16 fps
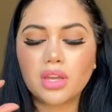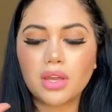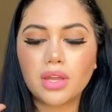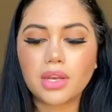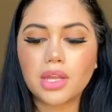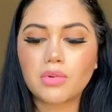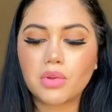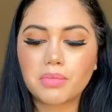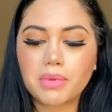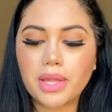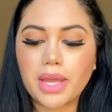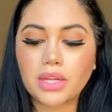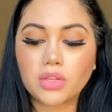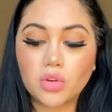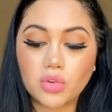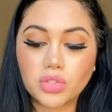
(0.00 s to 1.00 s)
And he would be like,
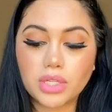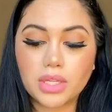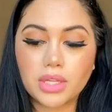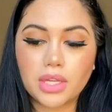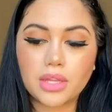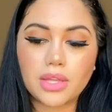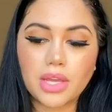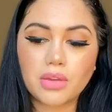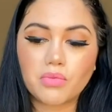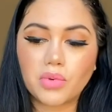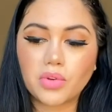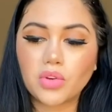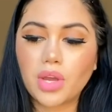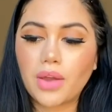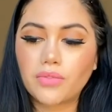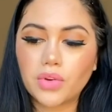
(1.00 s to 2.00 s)
no, Jailyne, like when
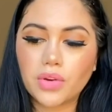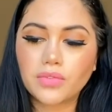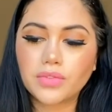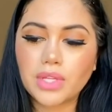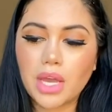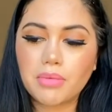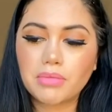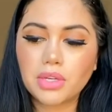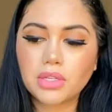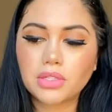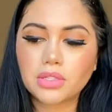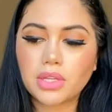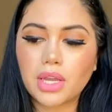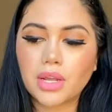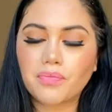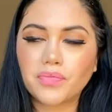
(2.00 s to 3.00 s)
you have nerve damage,
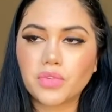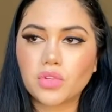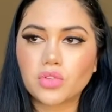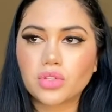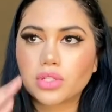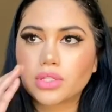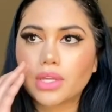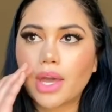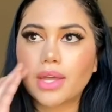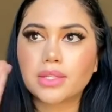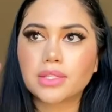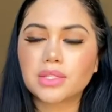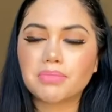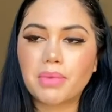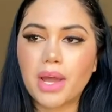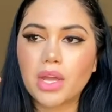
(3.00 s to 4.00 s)
like you just can't
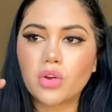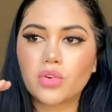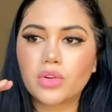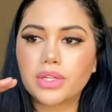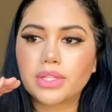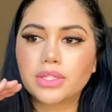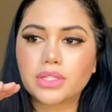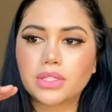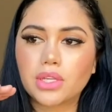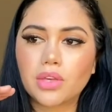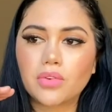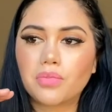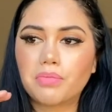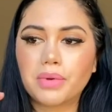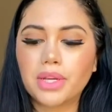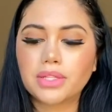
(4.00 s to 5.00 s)
smile and it's stiff,
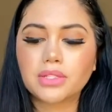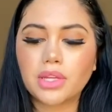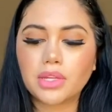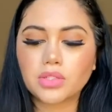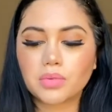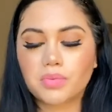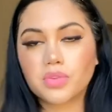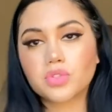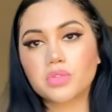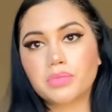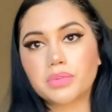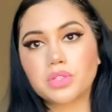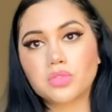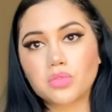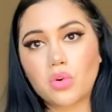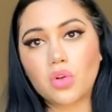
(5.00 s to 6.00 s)
but it's not supposed to be
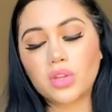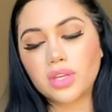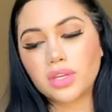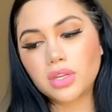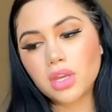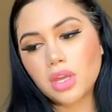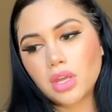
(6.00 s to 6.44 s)
swollen.